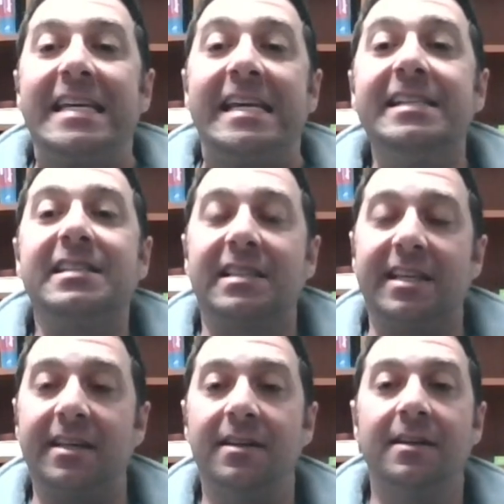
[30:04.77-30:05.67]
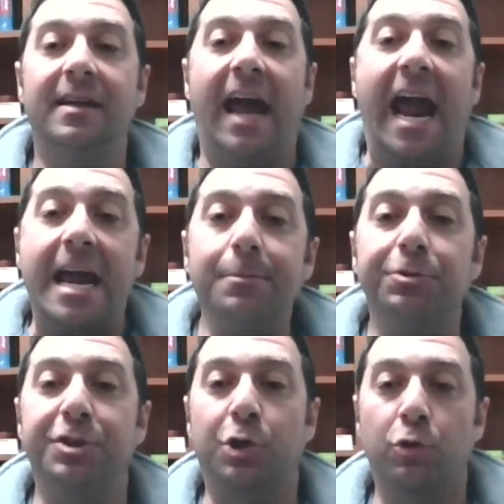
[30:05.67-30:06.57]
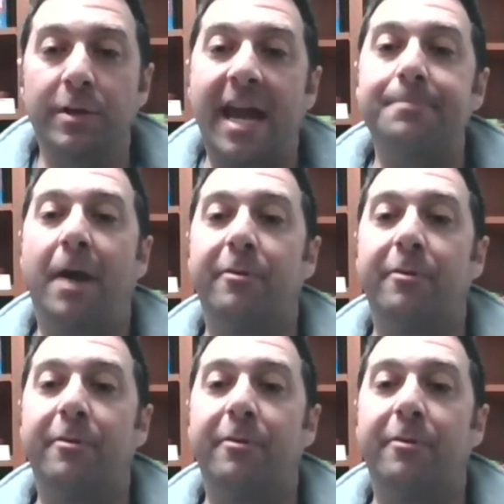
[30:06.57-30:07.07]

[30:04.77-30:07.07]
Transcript: easily able to create